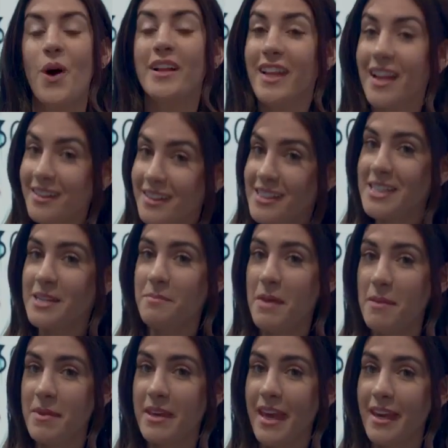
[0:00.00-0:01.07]
While LED
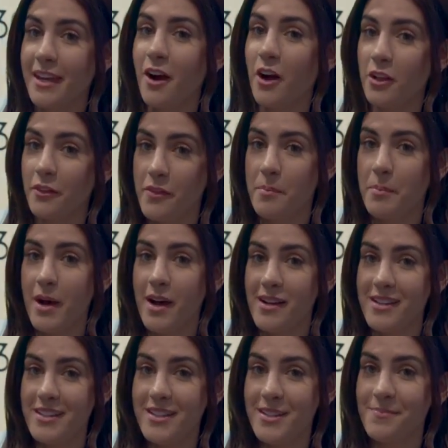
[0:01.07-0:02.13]
may be getting all of the
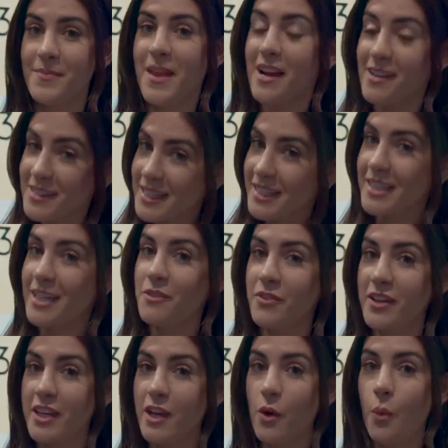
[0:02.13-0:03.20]
buzz, LCD
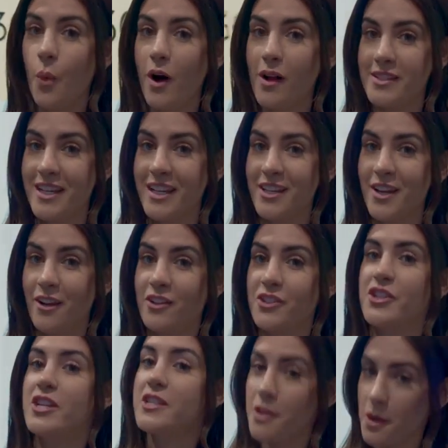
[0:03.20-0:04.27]
video wall
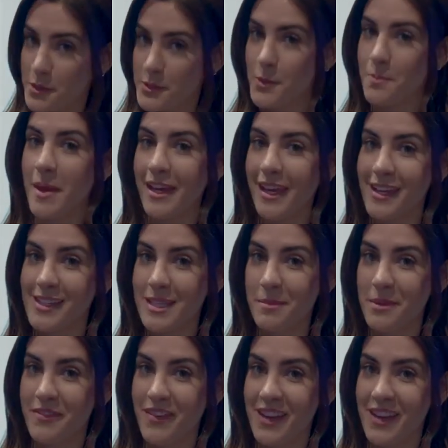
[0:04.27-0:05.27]
technology is also making some